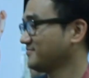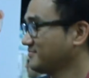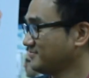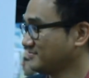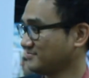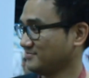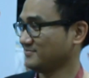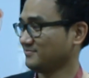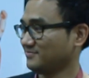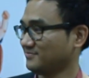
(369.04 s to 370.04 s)

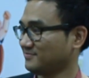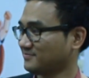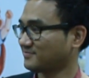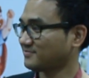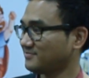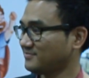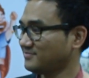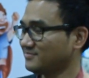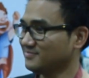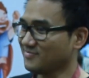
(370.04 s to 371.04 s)

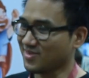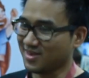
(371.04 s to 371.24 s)
[no speech]